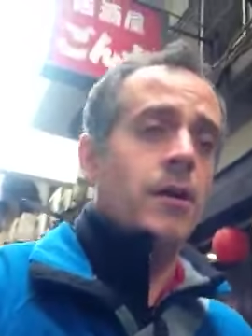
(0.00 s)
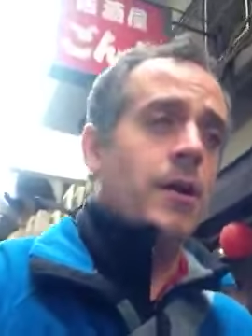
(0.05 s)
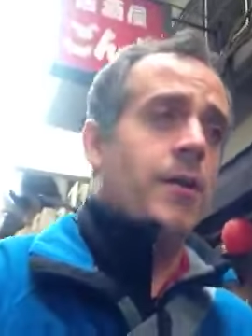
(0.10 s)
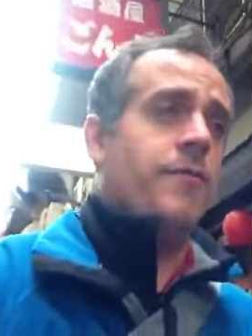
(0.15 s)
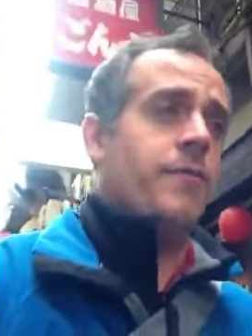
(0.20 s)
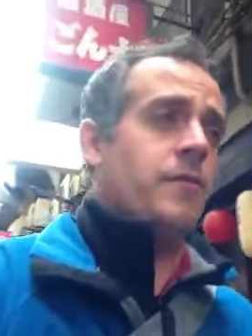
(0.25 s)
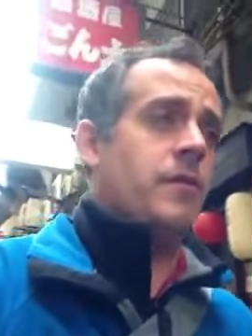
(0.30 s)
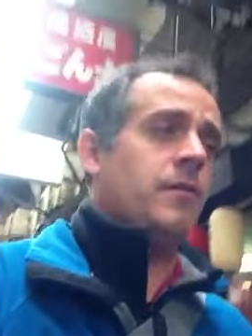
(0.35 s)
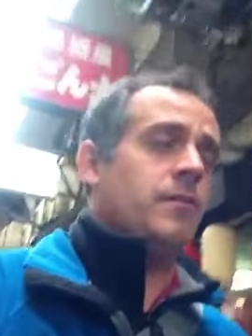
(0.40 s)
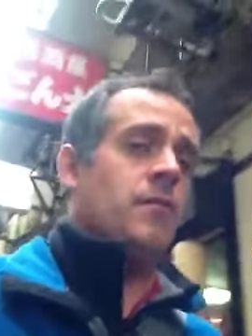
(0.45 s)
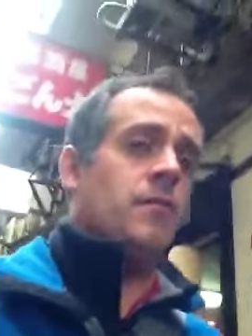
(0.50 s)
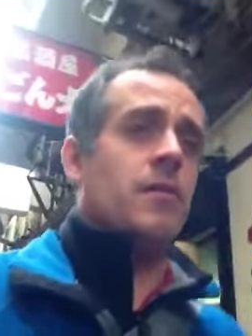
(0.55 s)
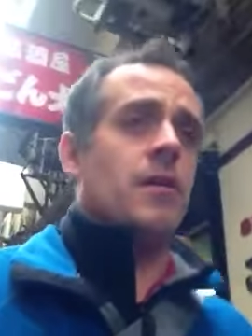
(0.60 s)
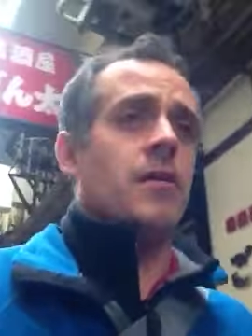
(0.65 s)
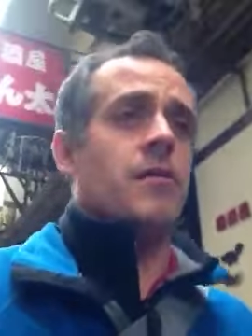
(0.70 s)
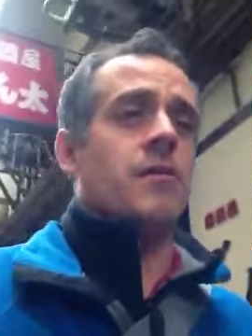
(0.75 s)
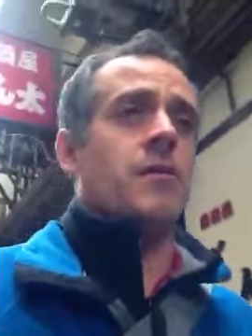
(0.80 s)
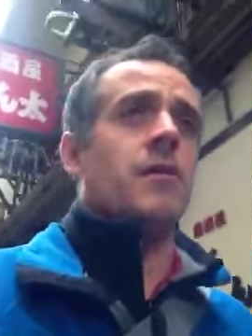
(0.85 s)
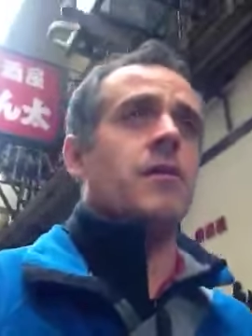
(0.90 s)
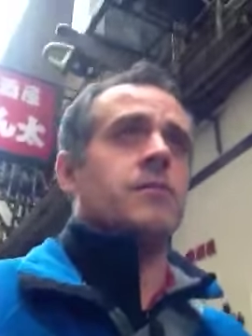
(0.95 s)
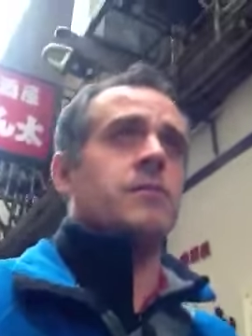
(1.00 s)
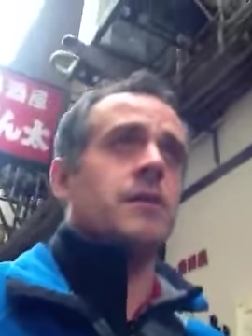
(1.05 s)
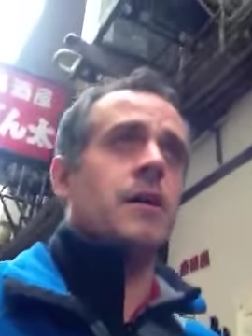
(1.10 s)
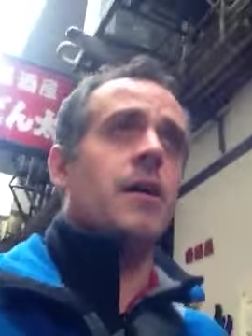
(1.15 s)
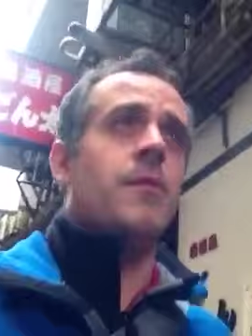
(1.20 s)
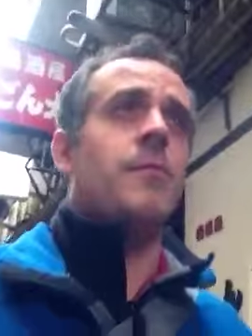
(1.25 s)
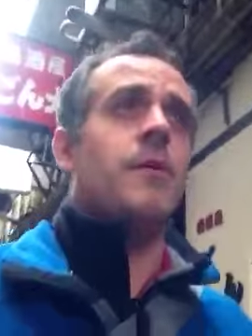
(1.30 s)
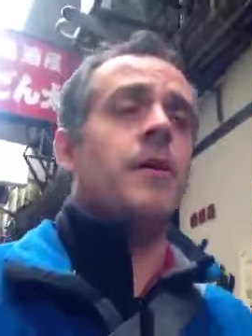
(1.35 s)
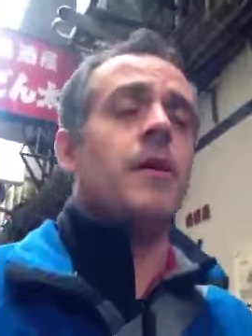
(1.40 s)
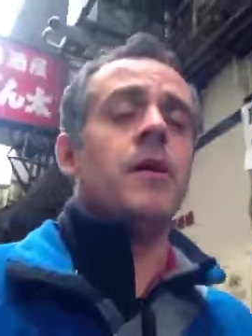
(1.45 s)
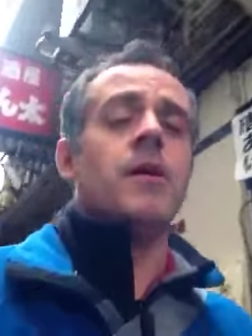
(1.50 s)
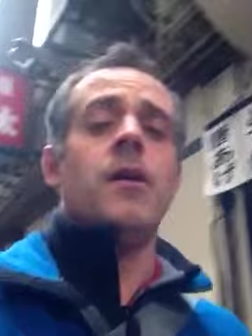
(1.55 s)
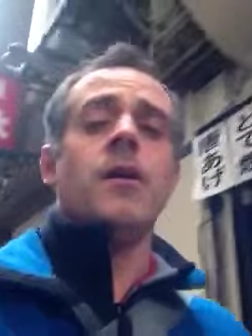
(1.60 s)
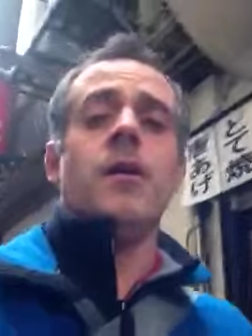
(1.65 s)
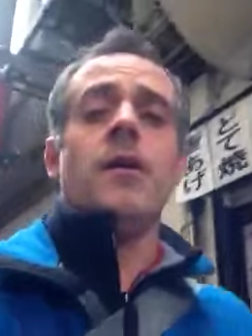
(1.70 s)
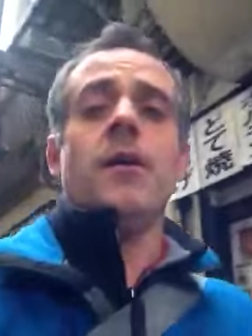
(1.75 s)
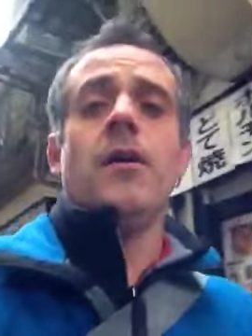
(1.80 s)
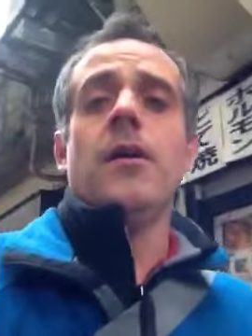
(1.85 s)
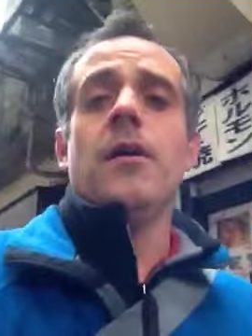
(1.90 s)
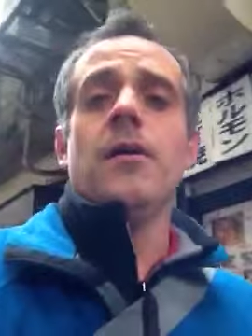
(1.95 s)
Haven't seen those guys in a long time.
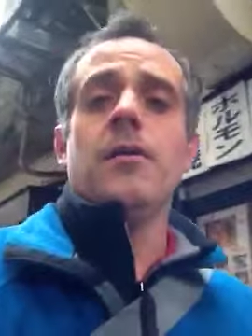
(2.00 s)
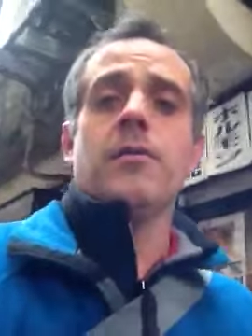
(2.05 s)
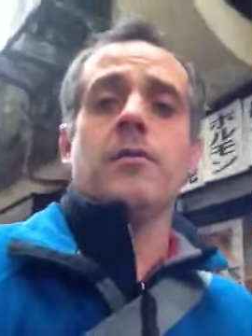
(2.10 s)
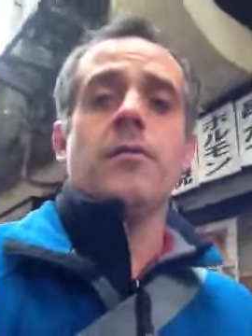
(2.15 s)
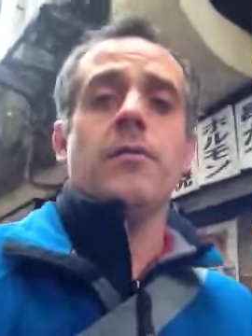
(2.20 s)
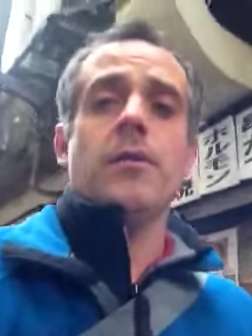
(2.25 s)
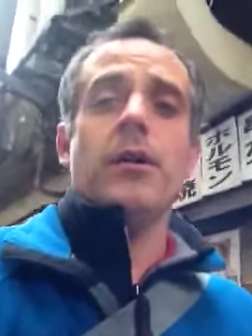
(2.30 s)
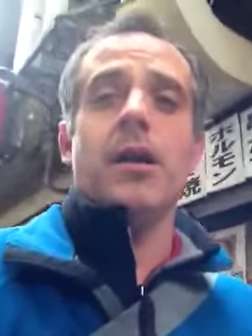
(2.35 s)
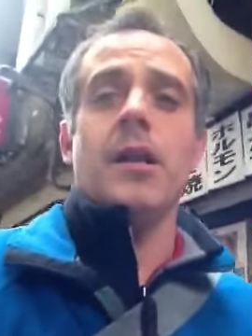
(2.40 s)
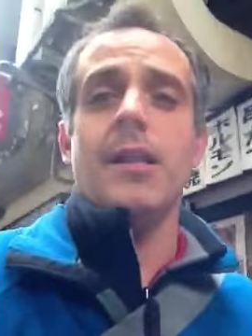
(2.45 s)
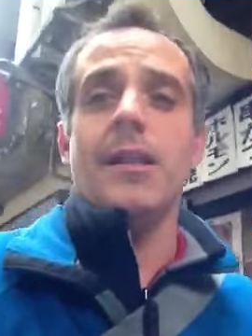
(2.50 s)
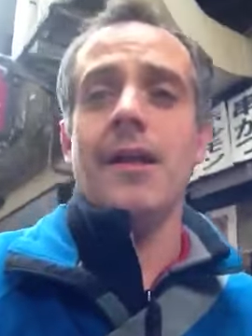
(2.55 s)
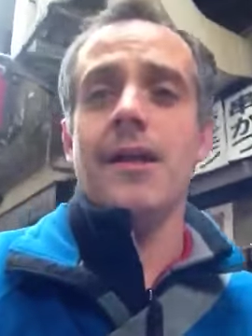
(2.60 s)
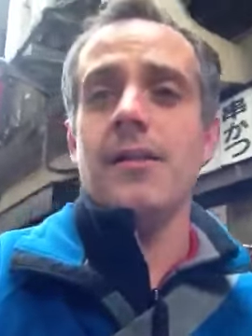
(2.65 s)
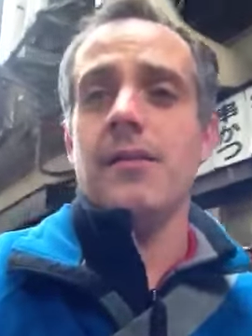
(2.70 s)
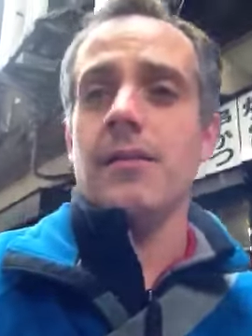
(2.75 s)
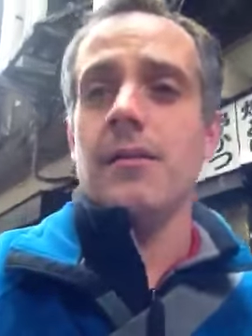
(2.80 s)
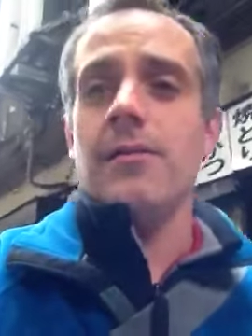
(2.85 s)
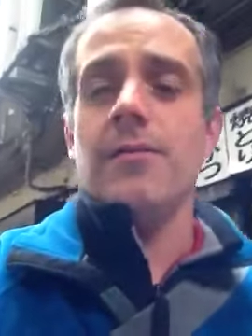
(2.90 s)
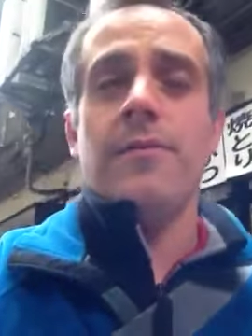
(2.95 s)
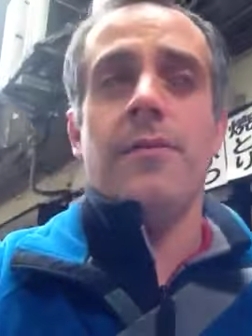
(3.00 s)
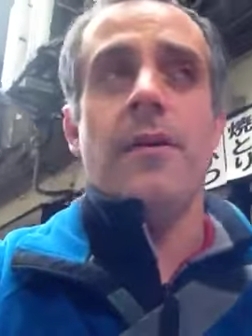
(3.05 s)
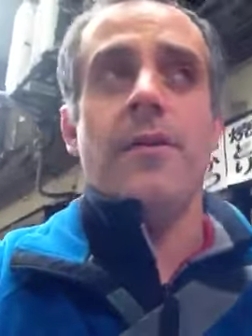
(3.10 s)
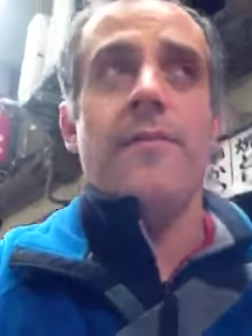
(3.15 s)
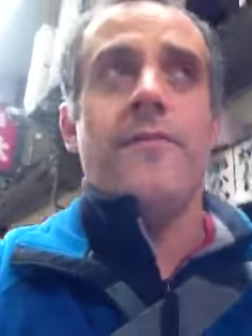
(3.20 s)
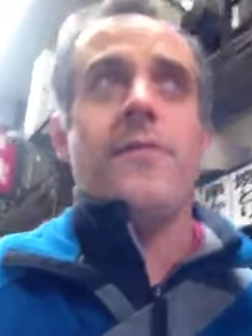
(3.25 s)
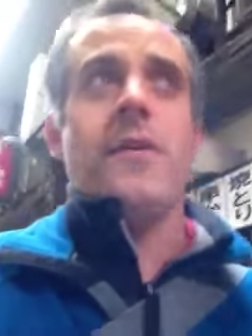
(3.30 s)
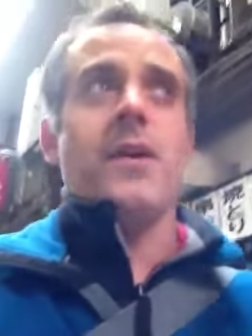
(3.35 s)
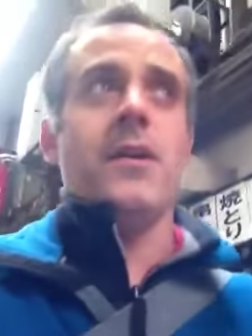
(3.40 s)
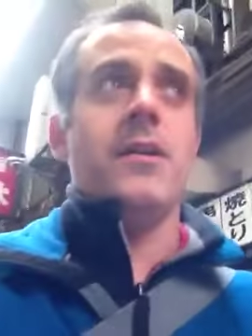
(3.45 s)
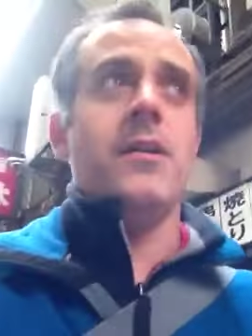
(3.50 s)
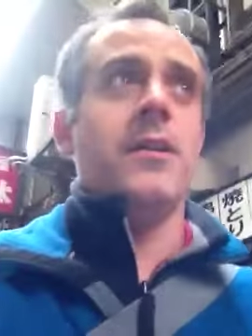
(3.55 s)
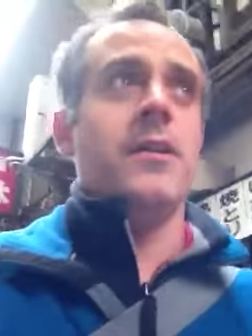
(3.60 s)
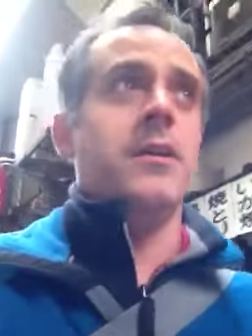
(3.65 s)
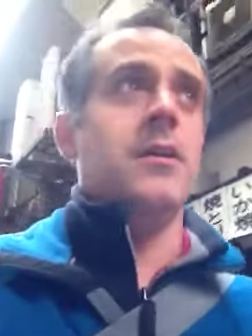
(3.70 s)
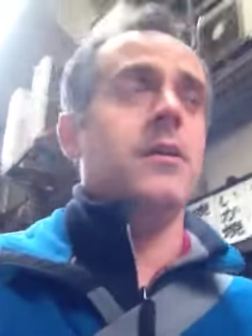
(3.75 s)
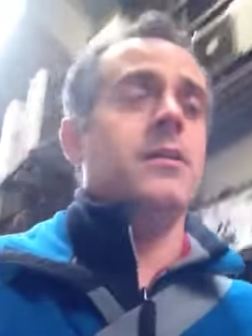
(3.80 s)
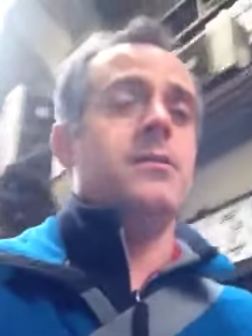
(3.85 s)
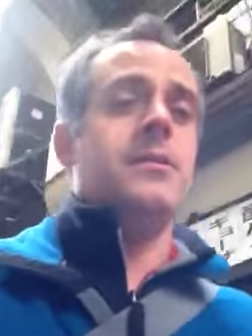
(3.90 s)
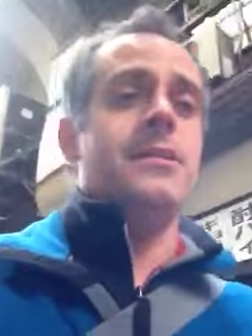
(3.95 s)
So lots of fun.
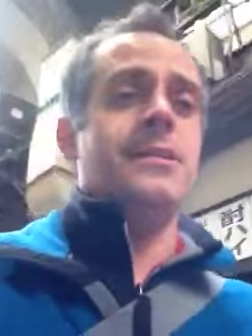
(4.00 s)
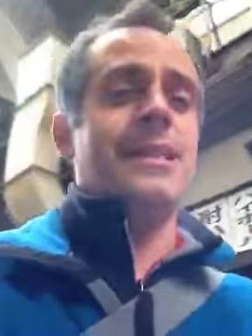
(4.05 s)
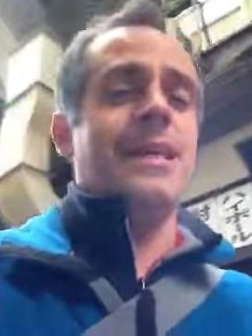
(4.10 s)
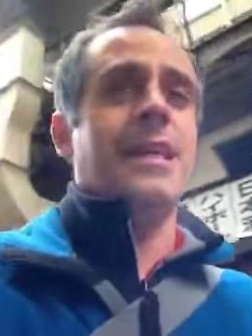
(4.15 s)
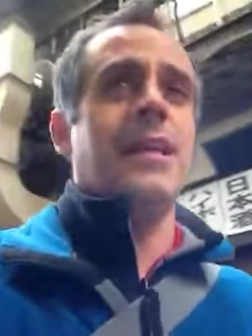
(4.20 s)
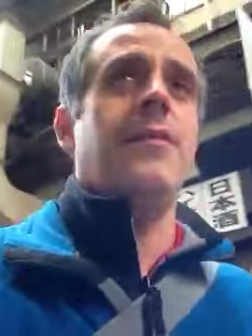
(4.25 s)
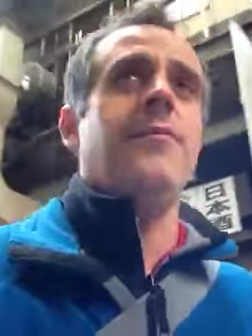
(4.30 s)
Didn't take